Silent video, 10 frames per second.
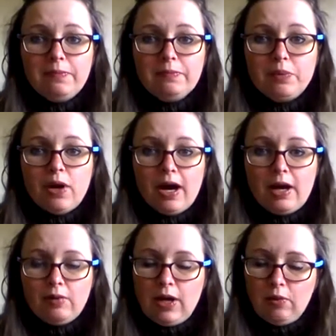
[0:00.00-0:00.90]
But I
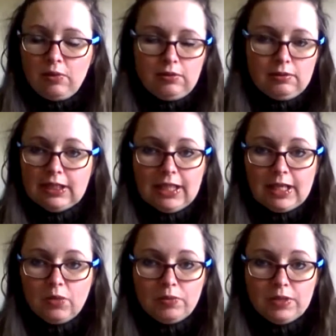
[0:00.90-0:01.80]
will link
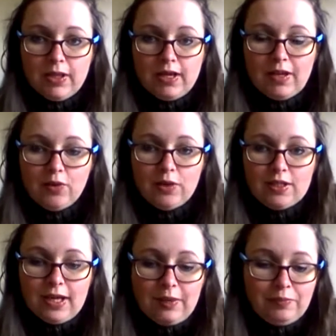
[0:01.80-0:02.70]
you up to that nearer the
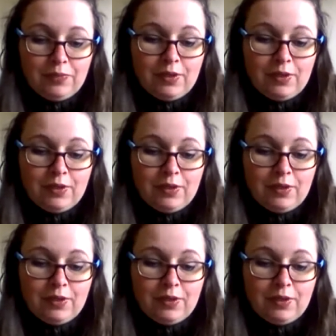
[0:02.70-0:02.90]
time.